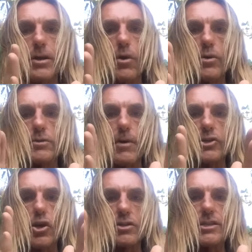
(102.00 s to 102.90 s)
you know, as
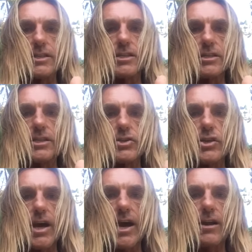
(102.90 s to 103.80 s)
much consistency as
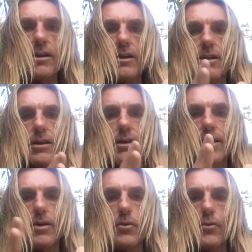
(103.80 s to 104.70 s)
you can
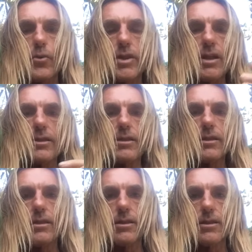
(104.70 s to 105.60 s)
within
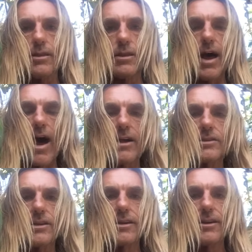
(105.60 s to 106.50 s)

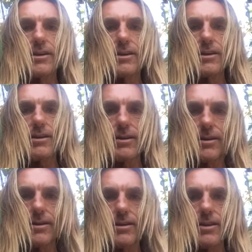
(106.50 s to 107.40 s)
that,
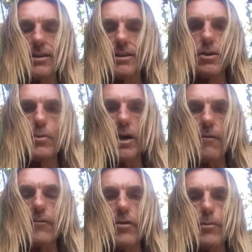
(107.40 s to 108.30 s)
you
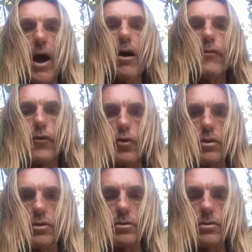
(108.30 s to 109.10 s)
become very powerful.